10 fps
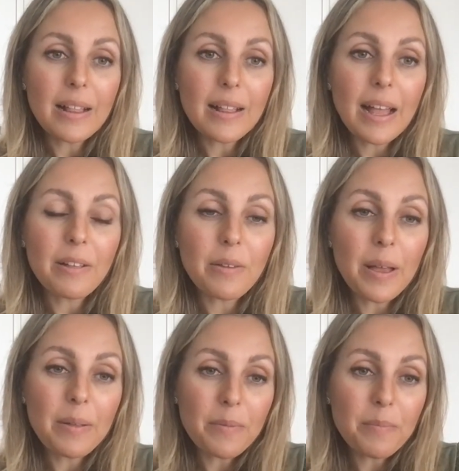
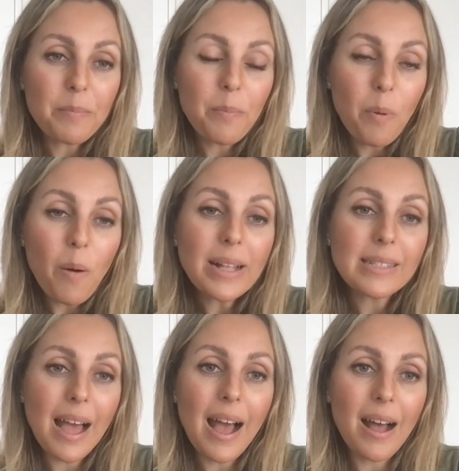it
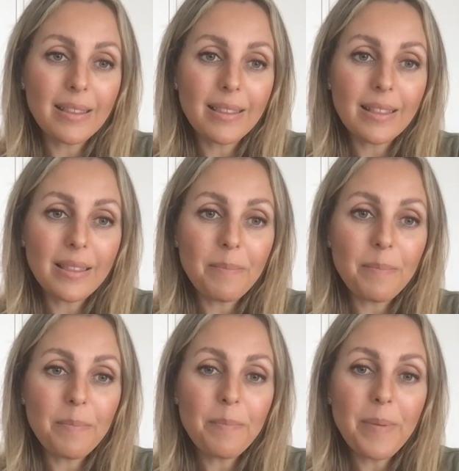points out that the
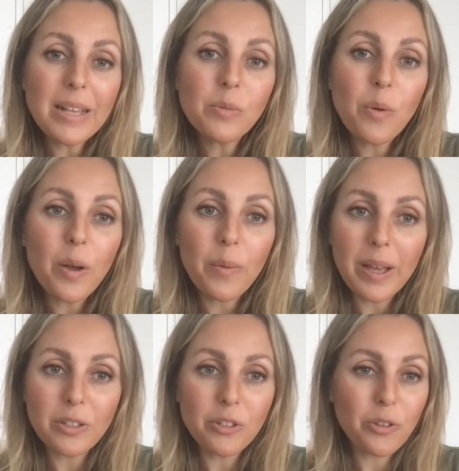best work we
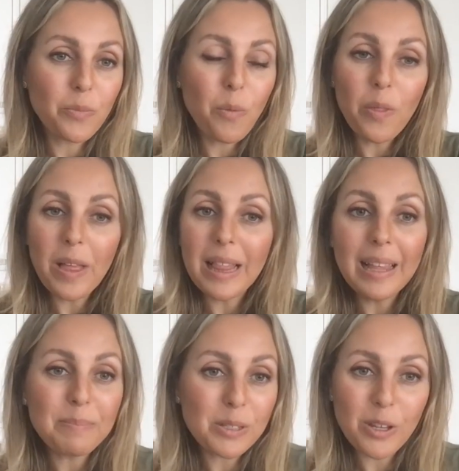can do, more than
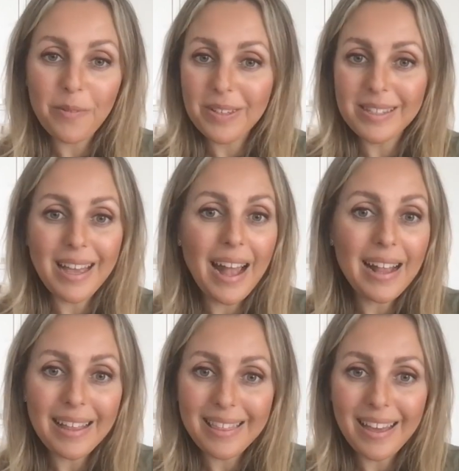lip service to
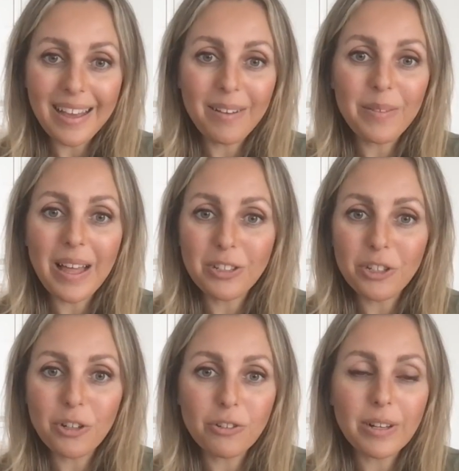anything with our
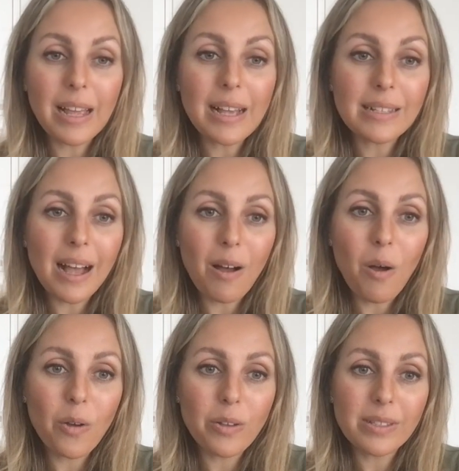children, is our
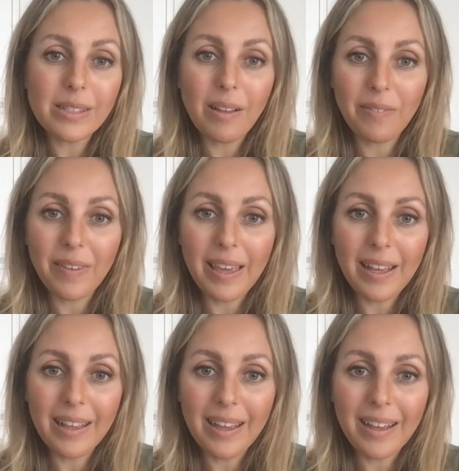own
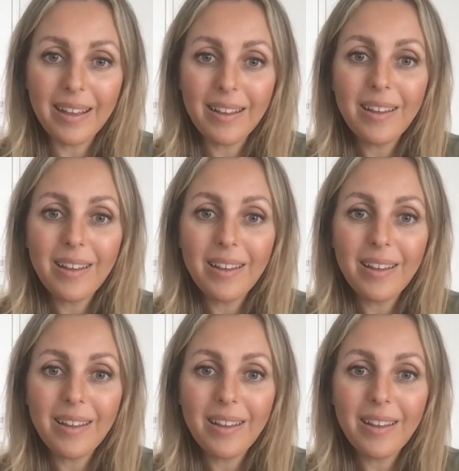self-healing.